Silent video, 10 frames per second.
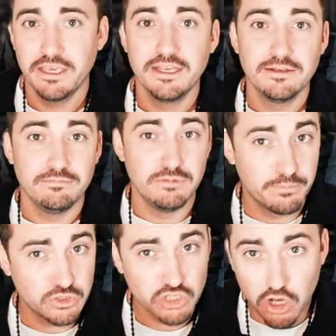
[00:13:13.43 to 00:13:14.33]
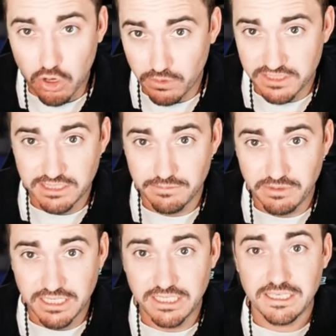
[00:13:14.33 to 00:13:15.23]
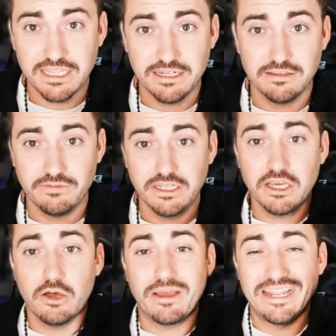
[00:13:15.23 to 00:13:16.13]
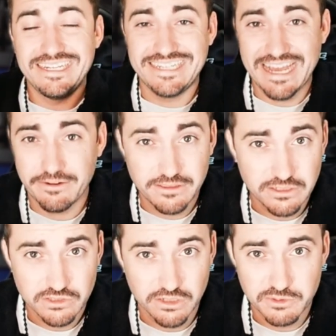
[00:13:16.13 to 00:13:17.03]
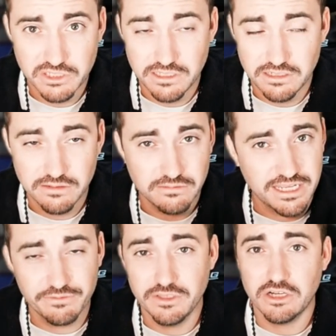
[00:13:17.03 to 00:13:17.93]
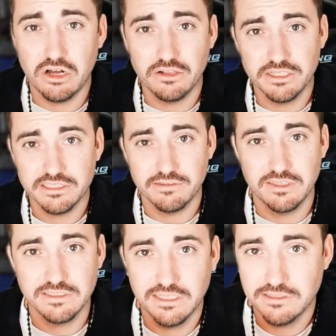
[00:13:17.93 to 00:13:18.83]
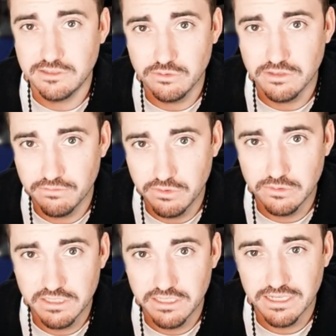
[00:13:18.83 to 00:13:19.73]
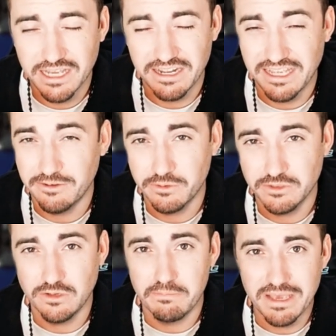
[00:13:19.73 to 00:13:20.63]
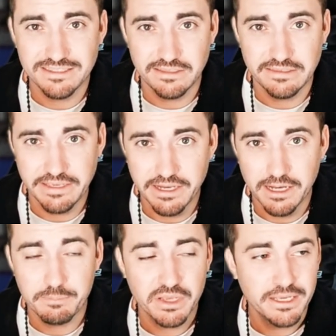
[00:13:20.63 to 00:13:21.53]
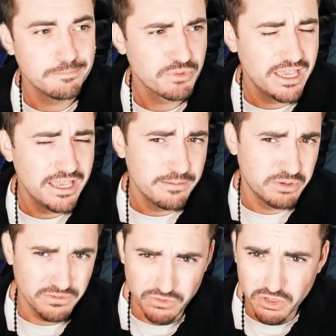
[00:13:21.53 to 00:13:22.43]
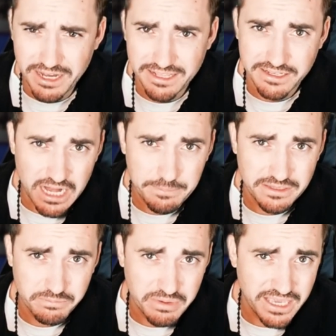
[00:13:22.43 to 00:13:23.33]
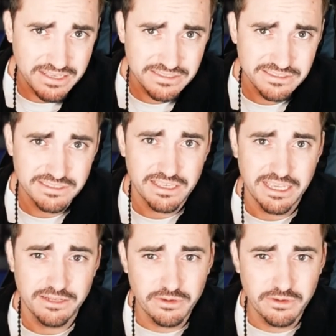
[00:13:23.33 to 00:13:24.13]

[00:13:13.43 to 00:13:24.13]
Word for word: Numbers always at the beginning, into the video, and down in the description. Definitely call us if this gets too confusing. I don't want you to mess anything up. But if you know how to copy and paste, and you have